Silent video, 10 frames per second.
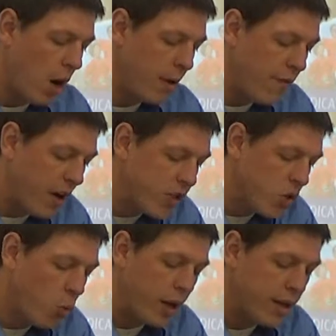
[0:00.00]
If I
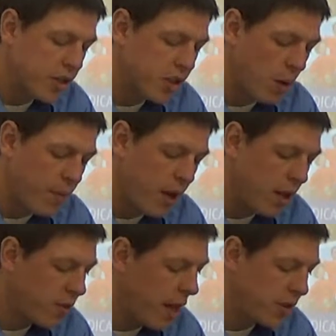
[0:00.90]
do witness something
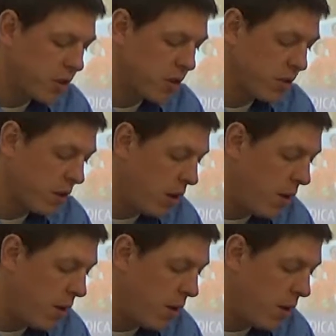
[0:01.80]
that's